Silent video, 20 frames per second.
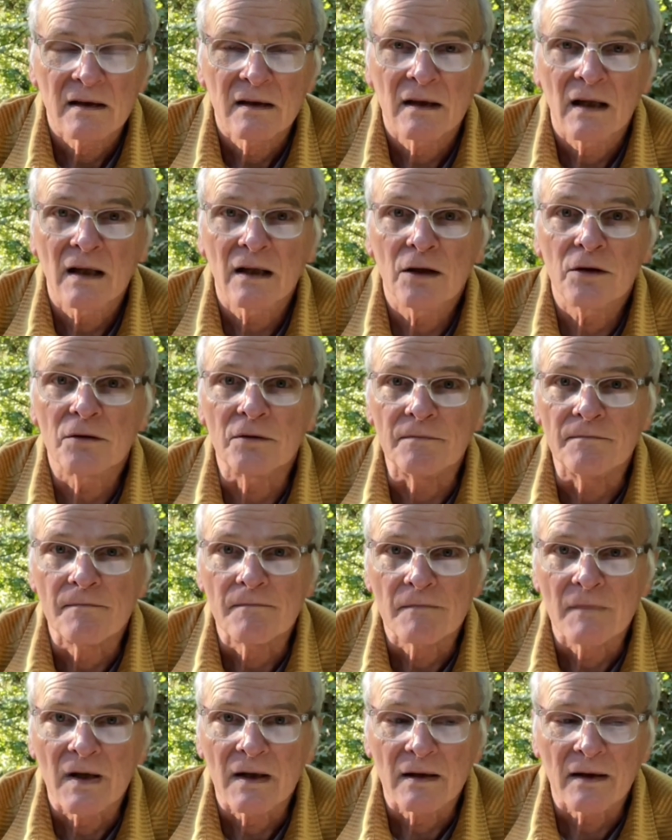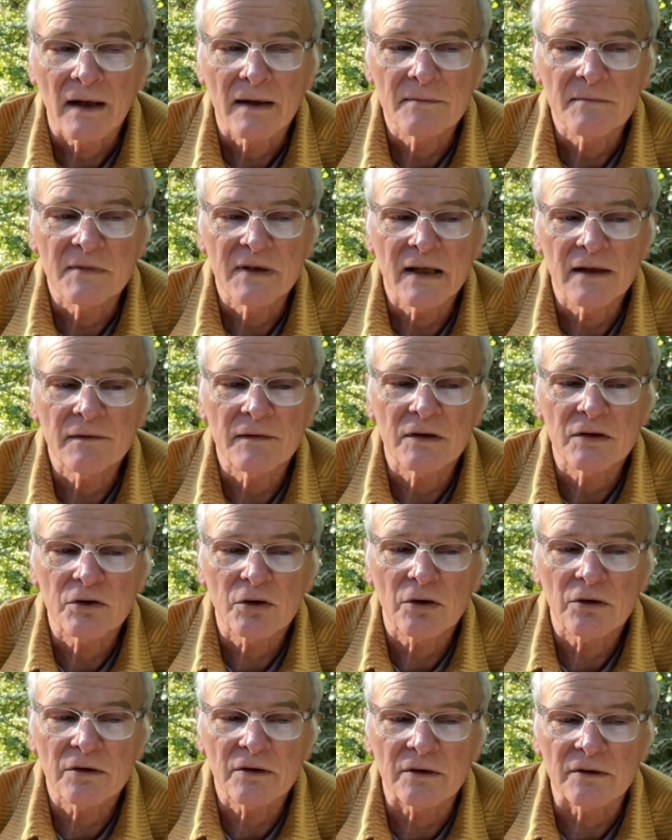Hello, I'm David
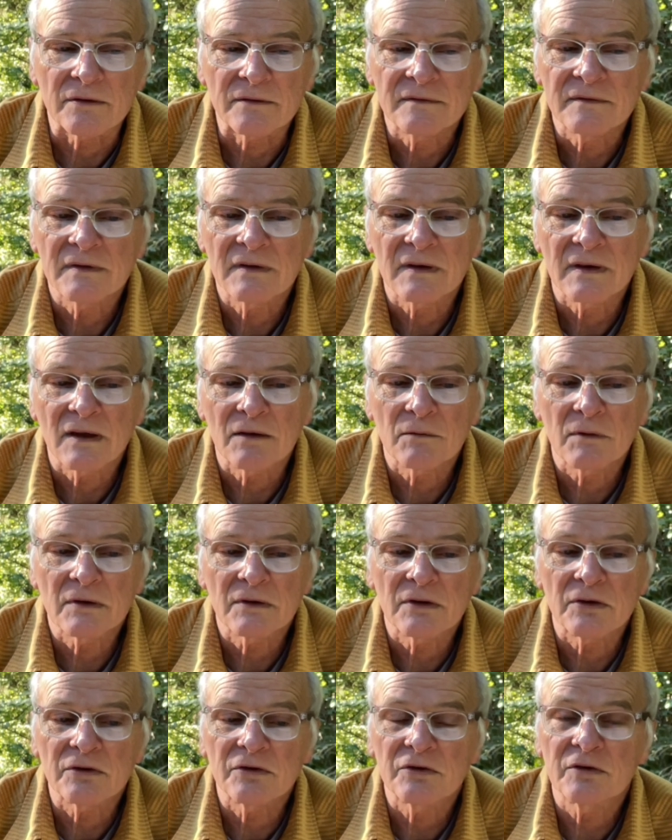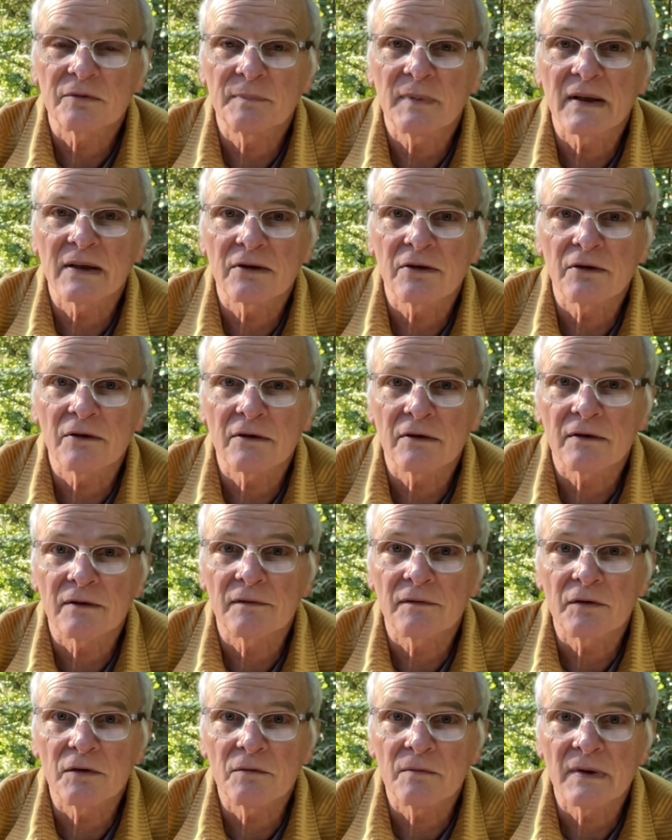Turner, and I want to speak to you a
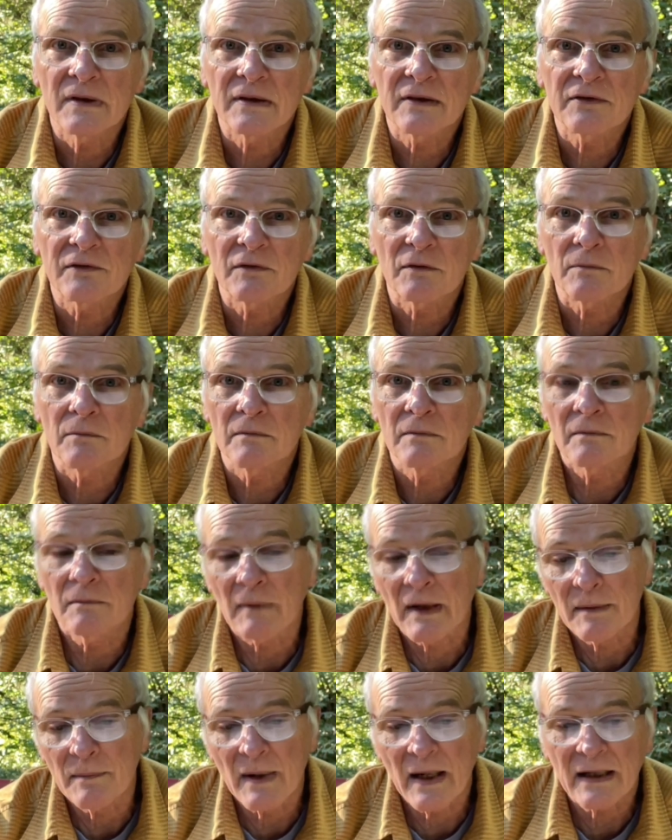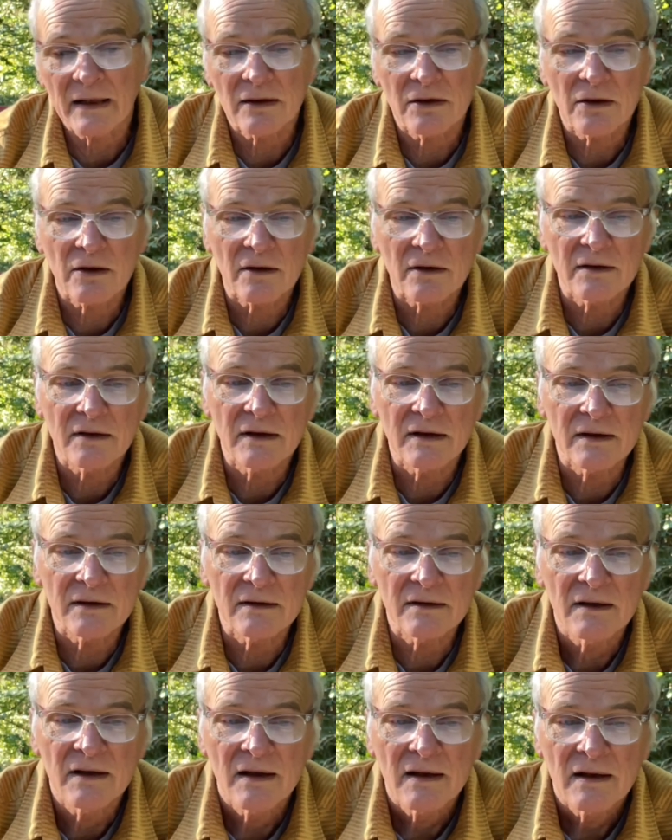few minutes from my backyard here
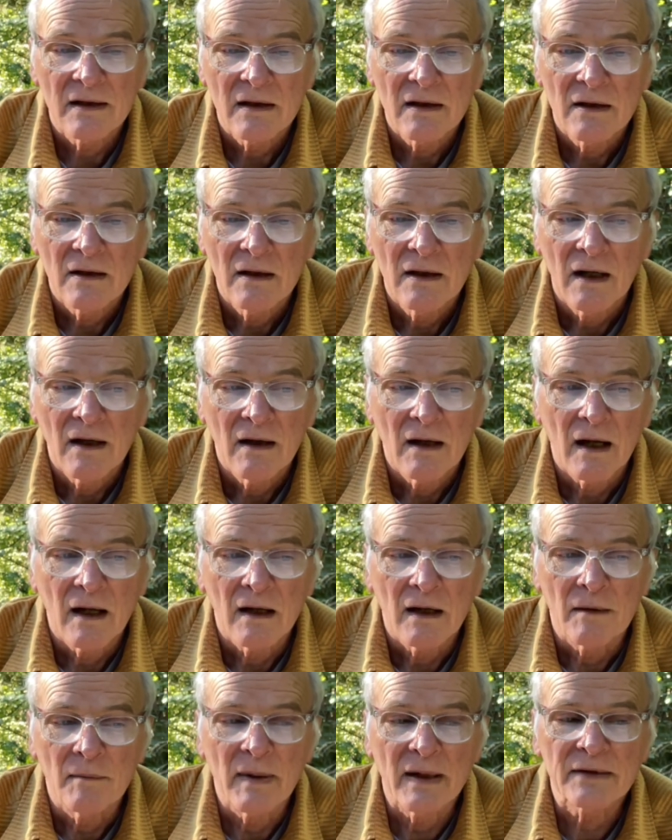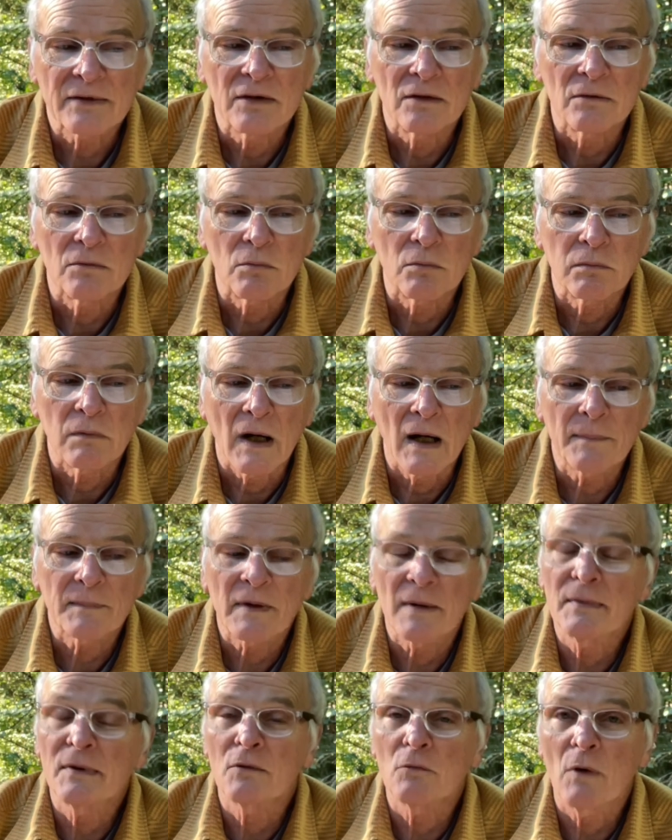about the
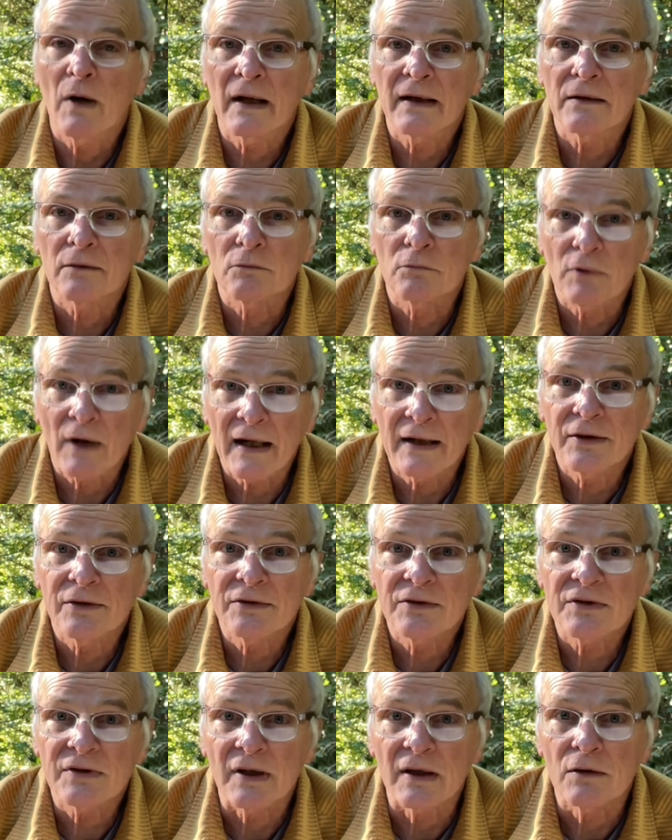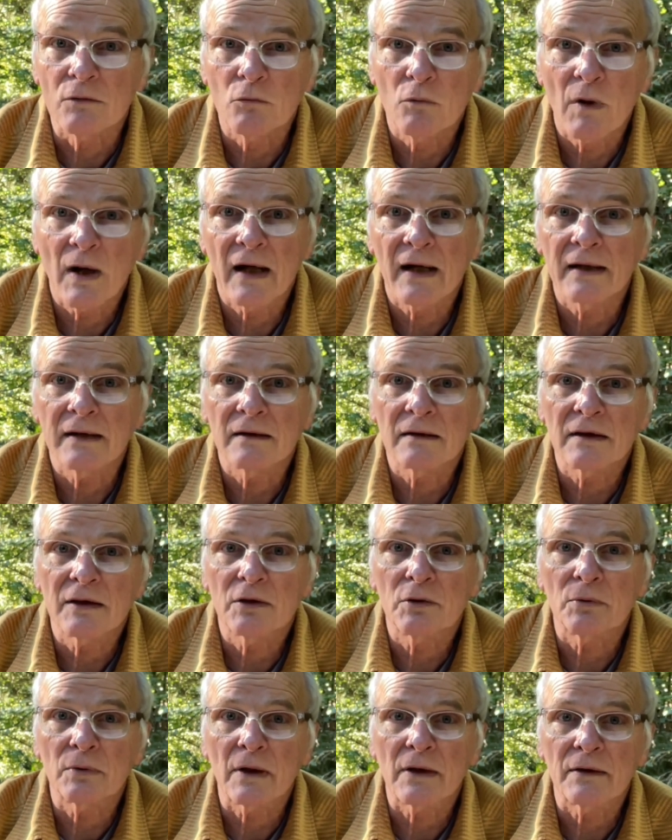upcoming Writers and Wine
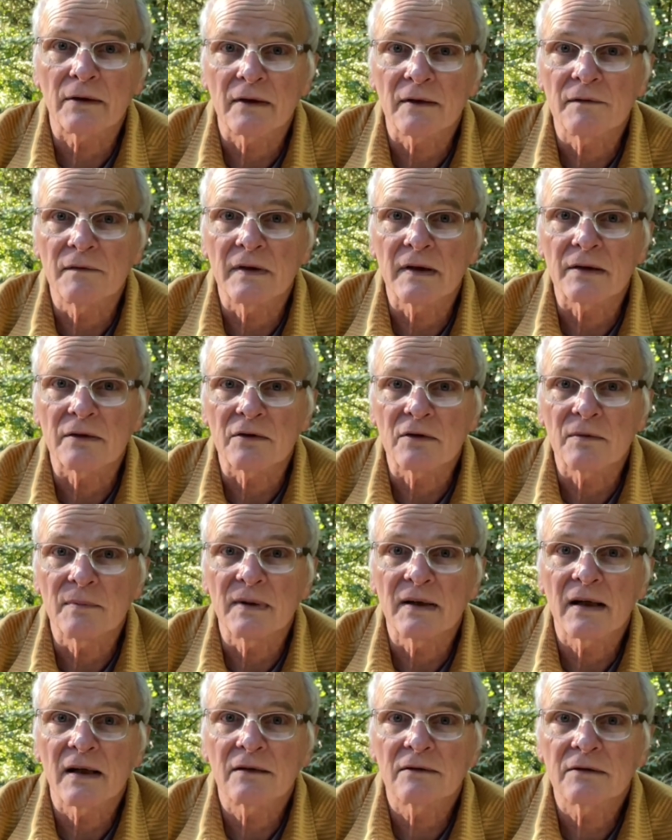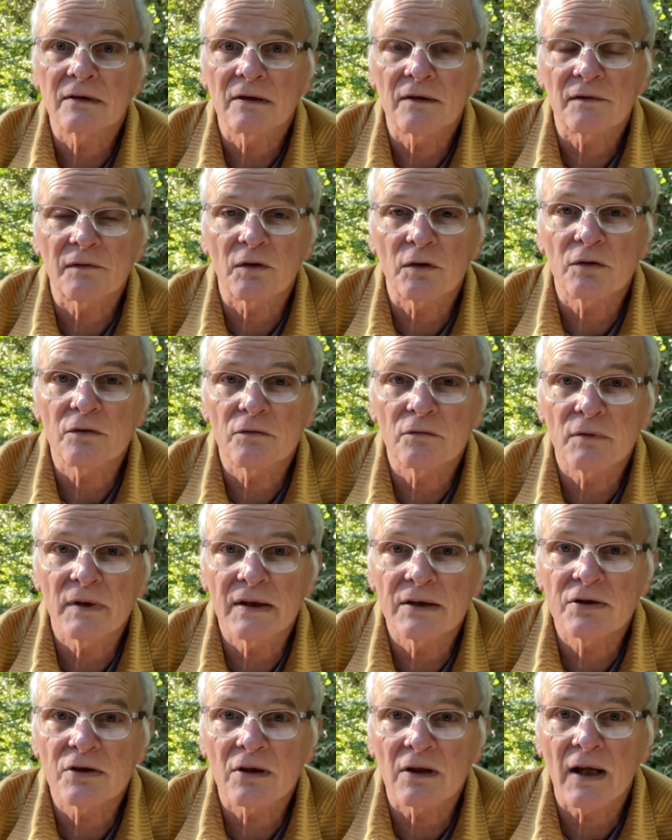Literary event to be held at the Fern
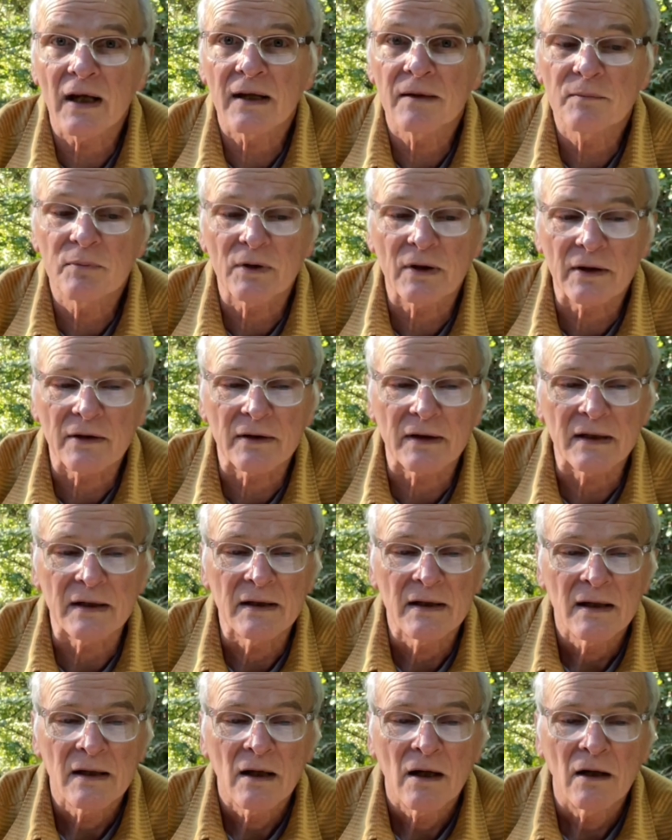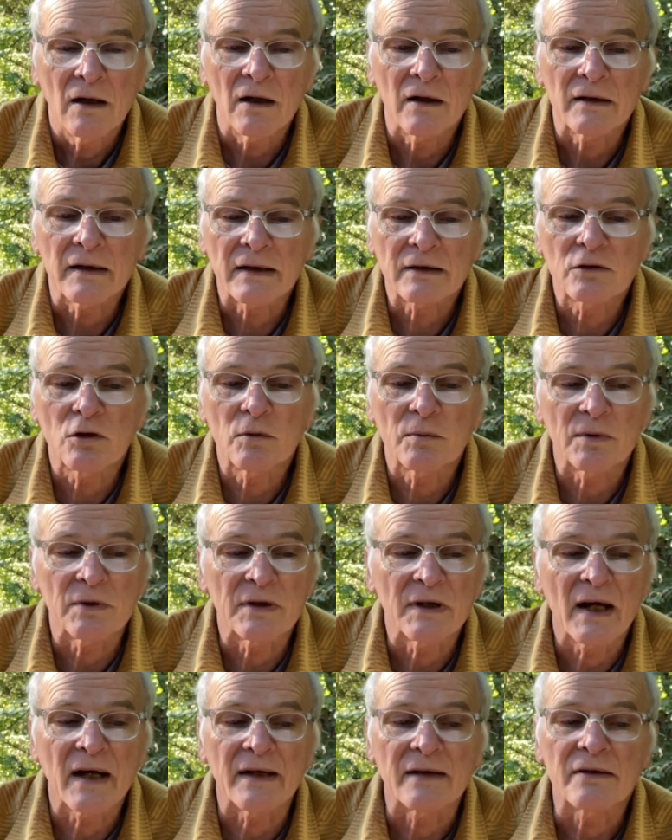Ridge Library on October
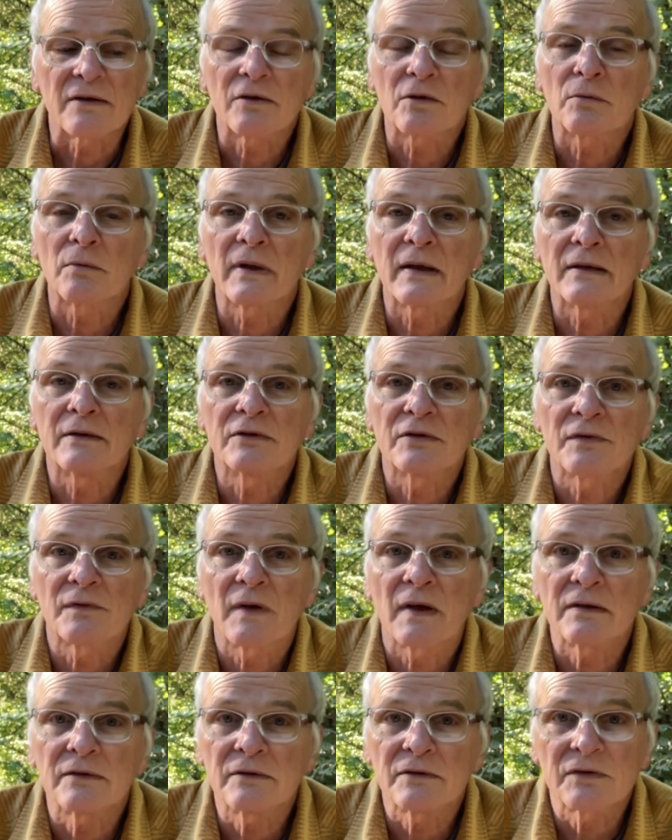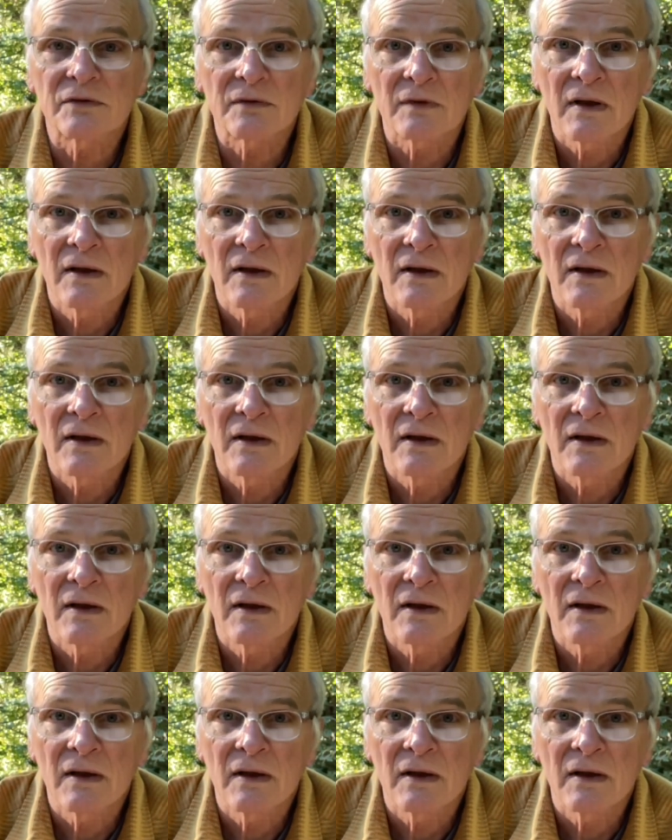9th to raise funds